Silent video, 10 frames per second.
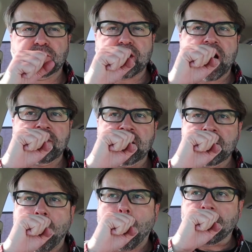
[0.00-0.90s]
of thigh
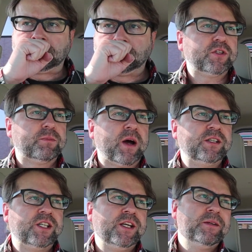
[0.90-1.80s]
meat.
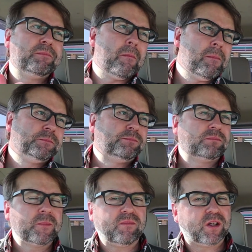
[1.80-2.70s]
Spicy?
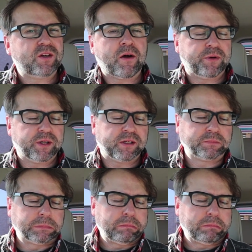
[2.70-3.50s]
Not really.